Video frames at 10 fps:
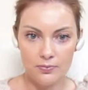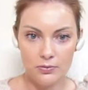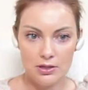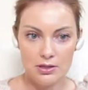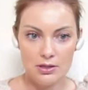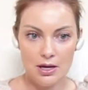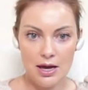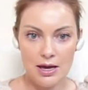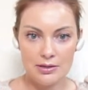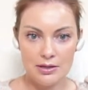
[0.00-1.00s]
Um,
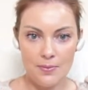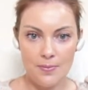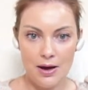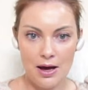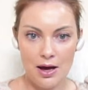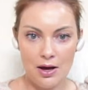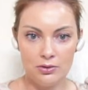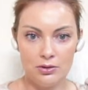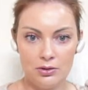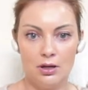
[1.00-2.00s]
this has
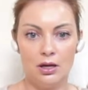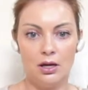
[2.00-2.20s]
about